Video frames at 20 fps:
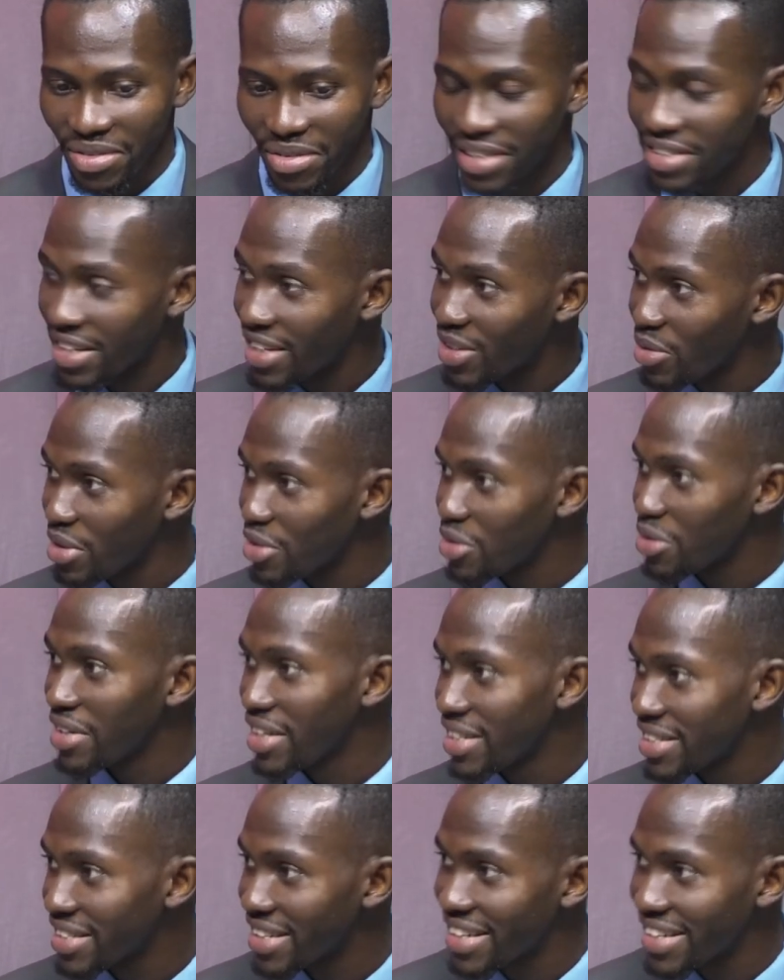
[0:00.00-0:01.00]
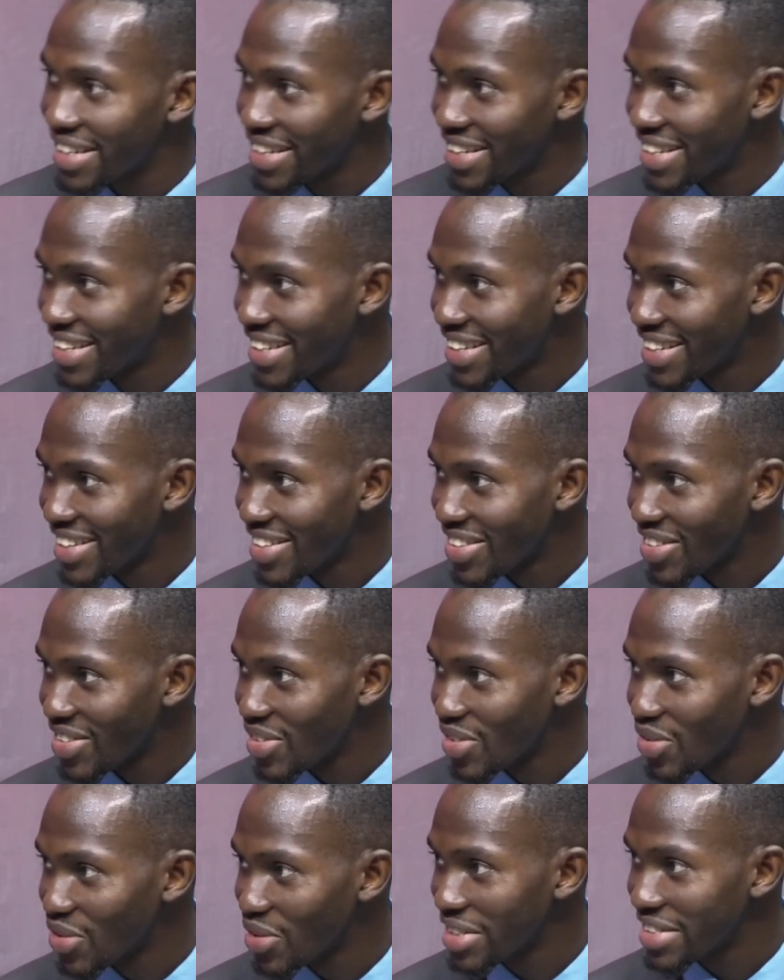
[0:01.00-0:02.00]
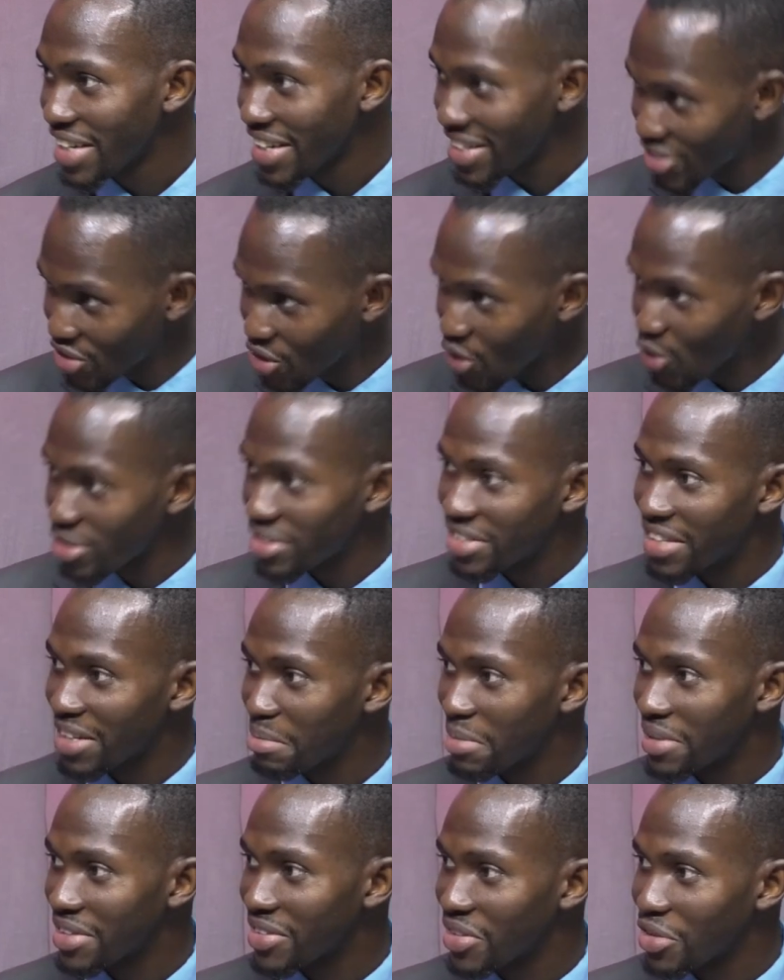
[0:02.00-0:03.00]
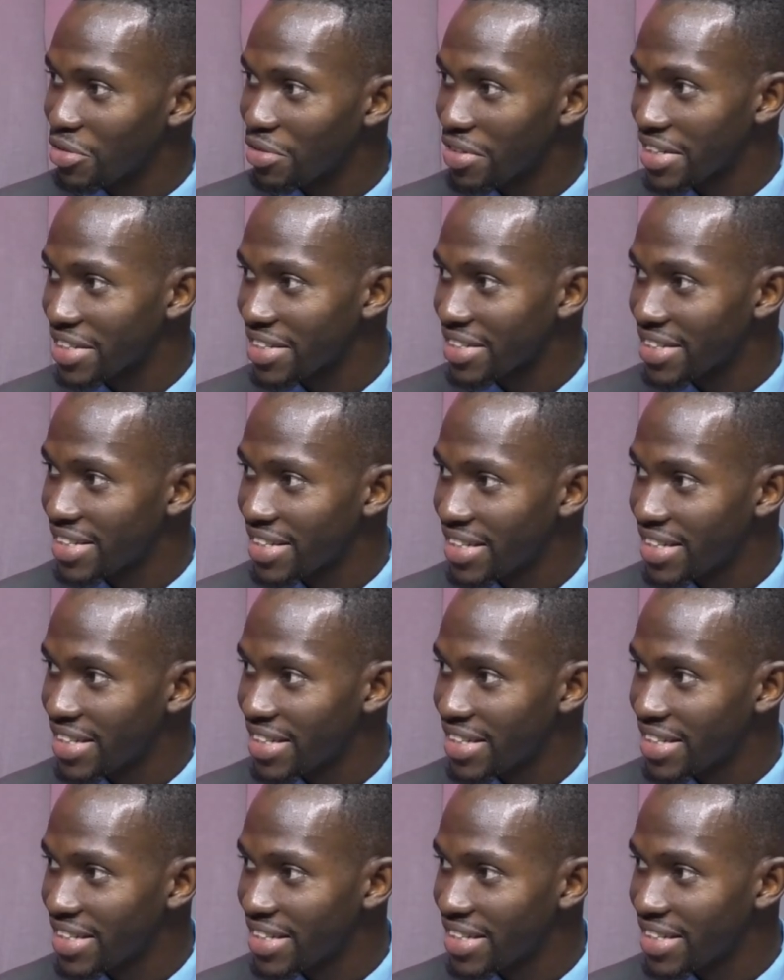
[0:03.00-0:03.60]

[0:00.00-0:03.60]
is that a question you're asking? Oh, that is your own statement you're offering.